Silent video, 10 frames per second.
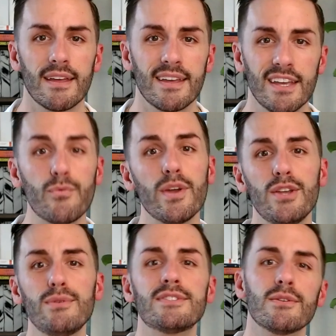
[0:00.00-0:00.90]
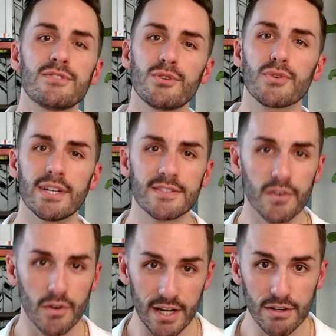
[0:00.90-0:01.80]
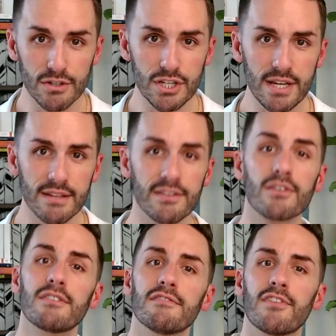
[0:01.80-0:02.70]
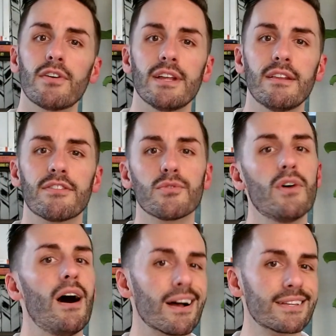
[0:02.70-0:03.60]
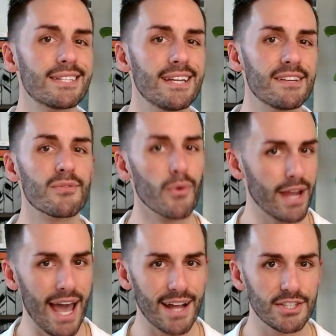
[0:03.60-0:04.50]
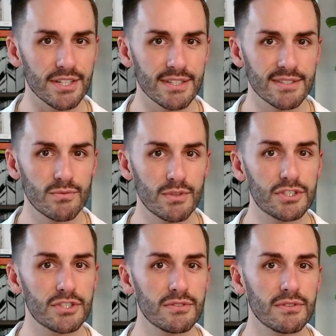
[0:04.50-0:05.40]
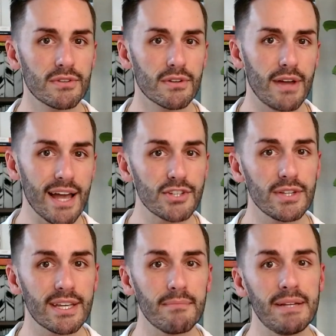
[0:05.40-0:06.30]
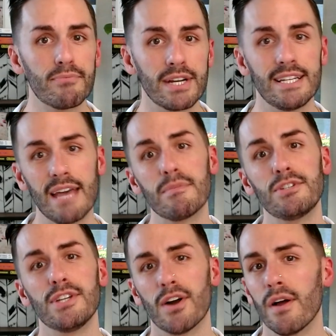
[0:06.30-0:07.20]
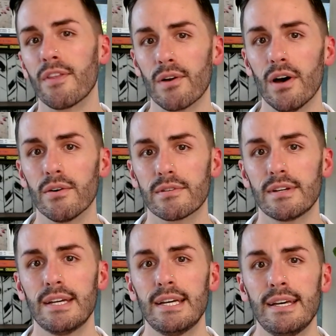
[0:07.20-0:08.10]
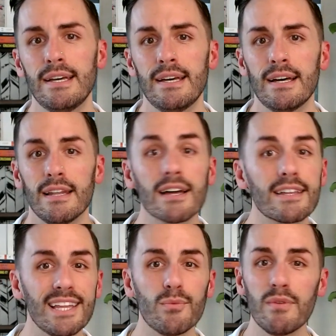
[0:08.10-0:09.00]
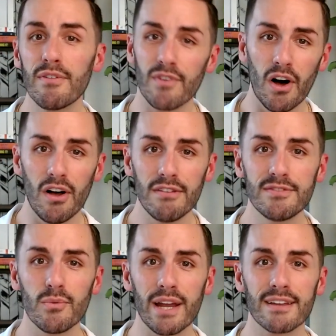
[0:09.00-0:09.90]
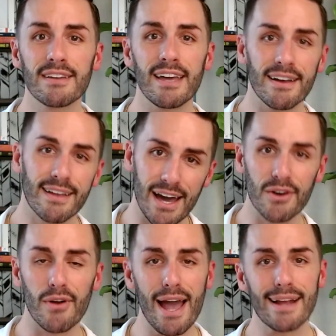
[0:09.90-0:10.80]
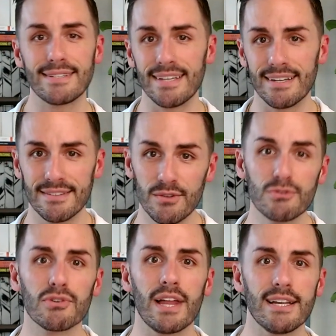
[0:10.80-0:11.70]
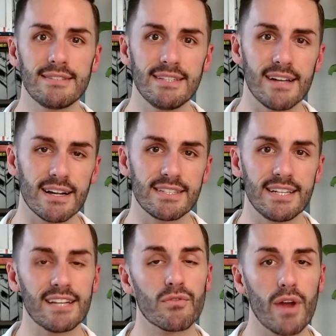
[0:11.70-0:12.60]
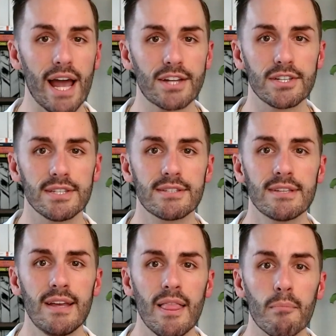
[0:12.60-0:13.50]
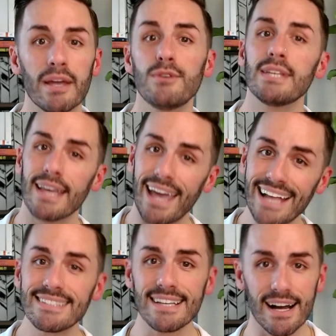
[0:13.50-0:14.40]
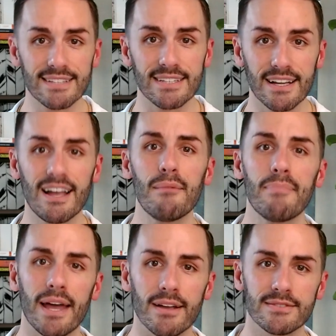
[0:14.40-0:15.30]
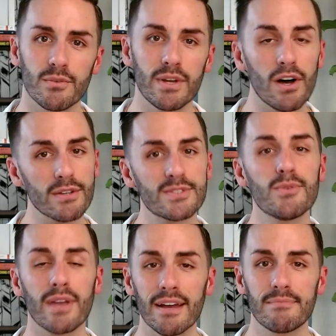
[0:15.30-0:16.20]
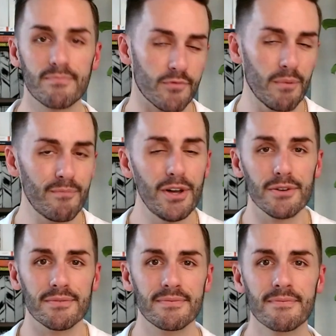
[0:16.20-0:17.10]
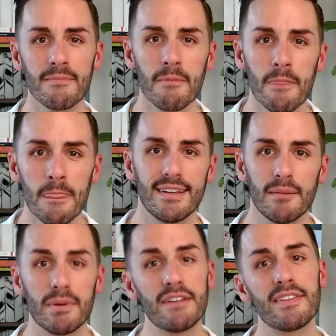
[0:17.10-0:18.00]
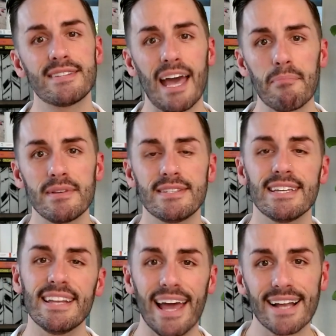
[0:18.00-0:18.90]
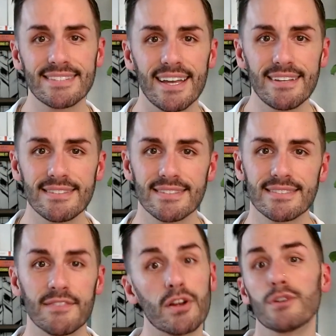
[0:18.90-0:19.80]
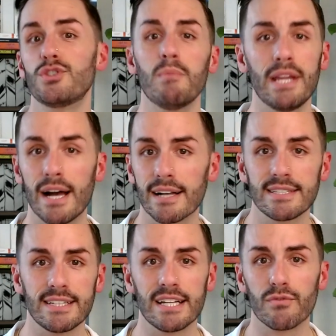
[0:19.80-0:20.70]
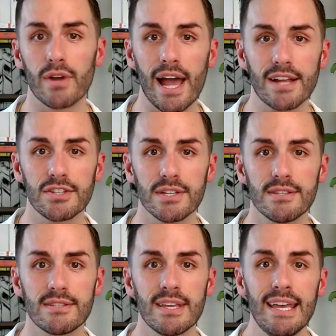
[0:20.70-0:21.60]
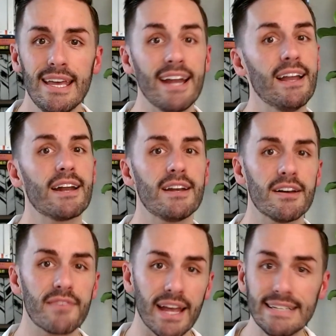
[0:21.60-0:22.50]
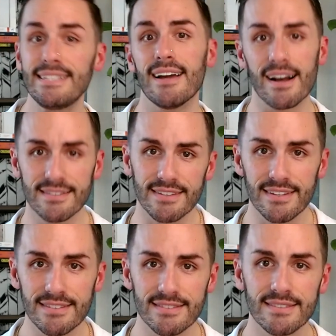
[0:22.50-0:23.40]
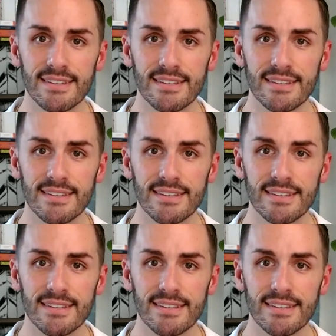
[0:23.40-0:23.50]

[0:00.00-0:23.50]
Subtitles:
If we use those nutrients for energy, they're converted through oxidative reactions, which actually can be pretty damaging on their own. Luckily, we've evolved a way to counteract and neutralize these oxidative reactions by using antioxidant compounds that we also get from food. But if this happens in excess, if there are too many oxidative reactions and not enough antioxidants,